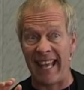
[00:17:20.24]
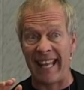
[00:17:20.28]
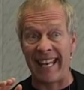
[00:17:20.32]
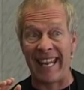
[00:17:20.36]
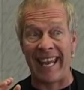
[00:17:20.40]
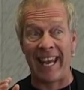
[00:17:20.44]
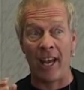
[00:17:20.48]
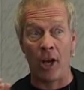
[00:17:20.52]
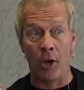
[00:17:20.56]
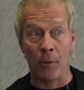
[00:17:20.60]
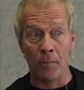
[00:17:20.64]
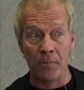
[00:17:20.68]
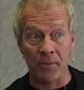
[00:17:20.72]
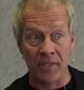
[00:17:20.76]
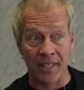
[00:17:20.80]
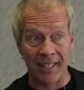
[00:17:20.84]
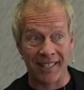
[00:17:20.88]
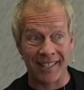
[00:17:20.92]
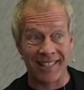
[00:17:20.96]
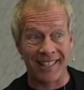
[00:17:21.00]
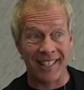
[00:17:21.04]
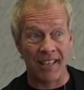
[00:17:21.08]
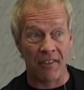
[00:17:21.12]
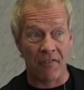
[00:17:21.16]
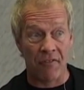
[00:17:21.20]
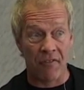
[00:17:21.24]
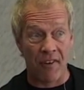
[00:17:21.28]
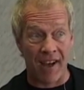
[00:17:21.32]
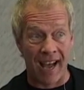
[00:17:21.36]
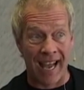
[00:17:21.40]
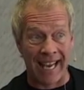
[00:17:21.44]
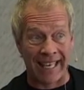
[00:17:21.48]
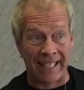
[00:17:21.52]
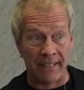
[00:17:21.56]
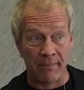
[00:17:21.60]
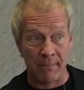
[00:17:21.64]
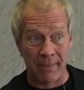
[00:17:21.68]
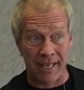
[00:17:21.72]
That helps us
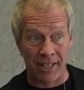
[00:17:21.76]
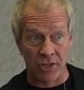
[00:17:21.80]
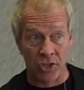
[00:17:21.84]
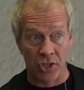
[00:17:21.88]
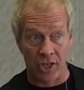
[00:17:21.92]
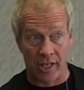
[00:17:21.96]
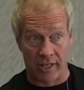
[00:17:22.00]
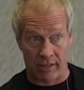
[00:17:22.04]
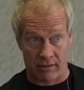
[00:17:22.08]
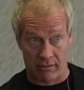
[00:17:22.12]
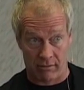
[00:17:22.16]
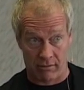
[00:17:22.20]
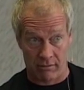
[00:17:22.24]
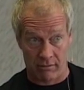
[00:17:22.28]
define mission.